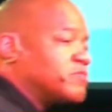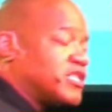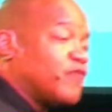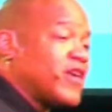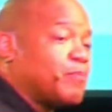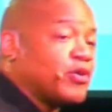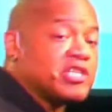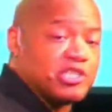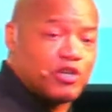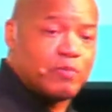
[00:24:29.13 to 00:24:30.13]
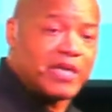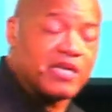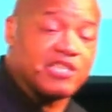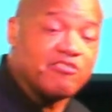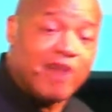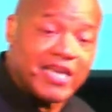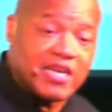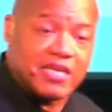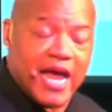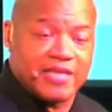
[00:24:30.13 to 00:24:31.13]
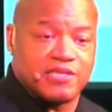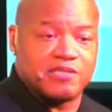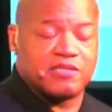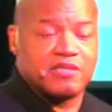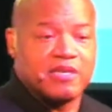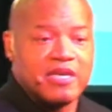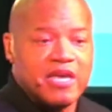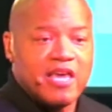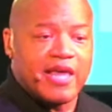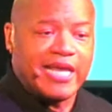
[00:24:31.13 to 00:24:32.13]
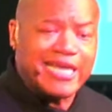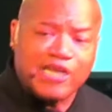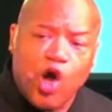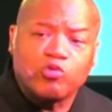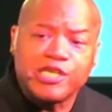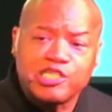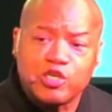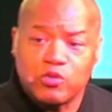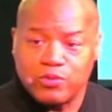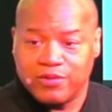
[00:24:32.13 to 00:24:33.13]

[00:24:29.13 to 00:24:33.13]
himself a prisoner because he recognizes that he can only do